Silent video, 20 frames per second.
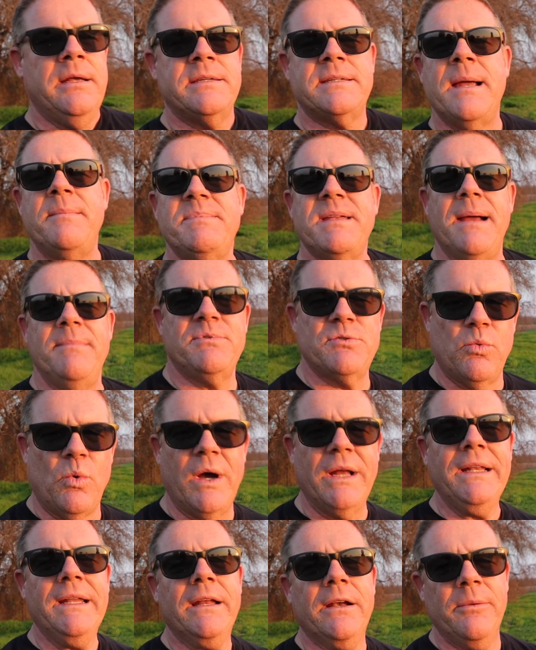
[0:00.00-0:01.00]
Sometimes
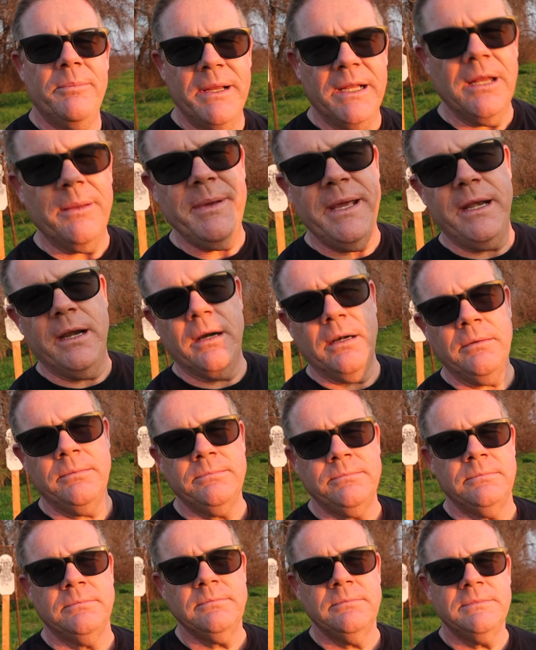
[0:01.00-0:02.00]
one little millimeter
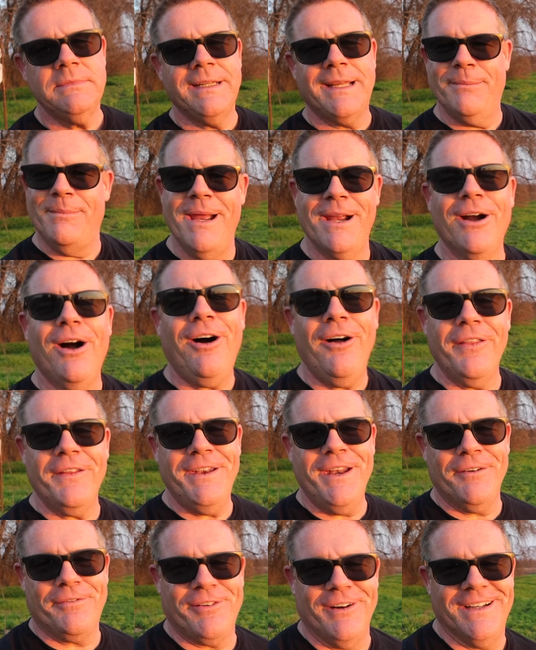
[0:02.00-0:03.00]
can make all the
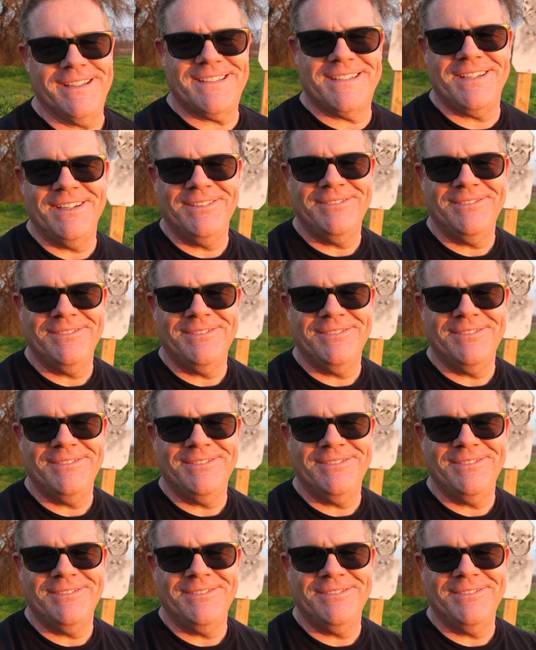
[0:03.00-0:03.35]
difference.